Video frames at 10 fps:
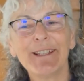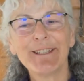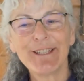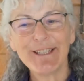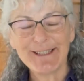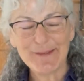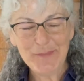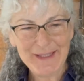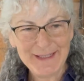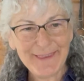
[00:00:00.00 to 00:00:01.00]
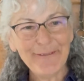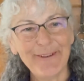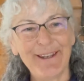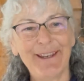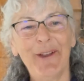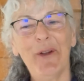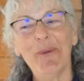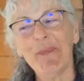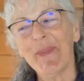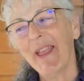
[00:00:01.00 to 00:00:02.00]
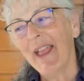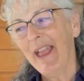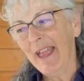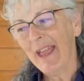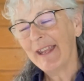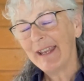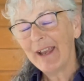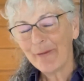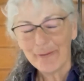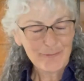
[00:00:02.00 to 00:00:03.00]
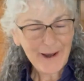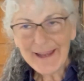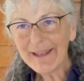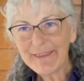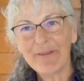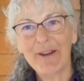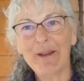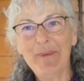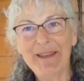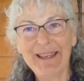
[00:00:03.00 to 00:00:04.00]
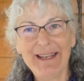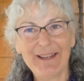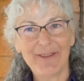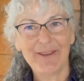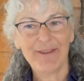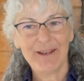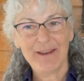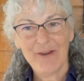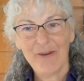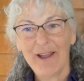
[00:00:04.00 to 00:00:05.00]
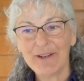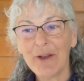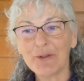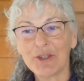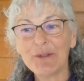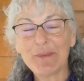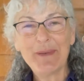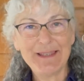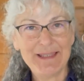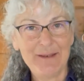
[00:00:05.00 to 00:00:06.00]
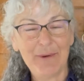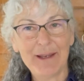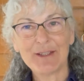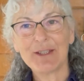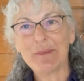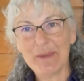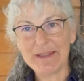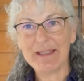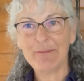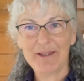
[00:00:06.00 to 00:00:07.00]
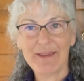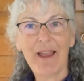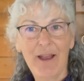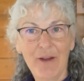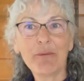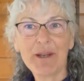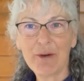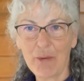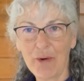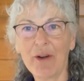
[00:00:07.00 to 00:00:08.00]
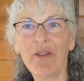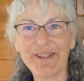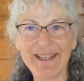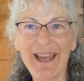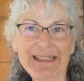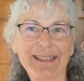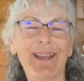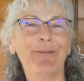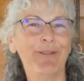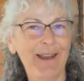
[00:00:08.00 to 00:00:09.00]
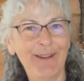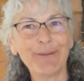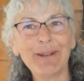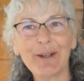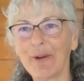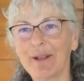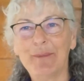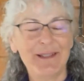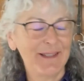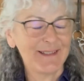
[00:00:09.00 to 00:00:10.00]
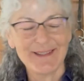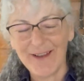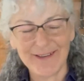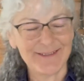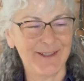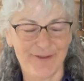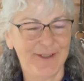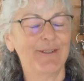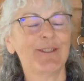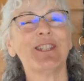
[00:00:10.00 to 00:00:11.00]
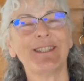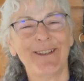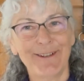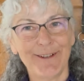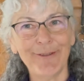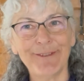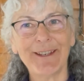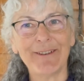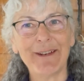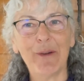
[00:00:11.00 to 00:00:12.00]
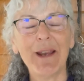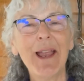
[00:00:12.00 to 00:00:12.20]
she submitted the video, and right at the very beginning of the video, I know she was busy, right? She's busy with how to record, all the tech stuff on how to record it, but it's not difficult. She's got it all figured out.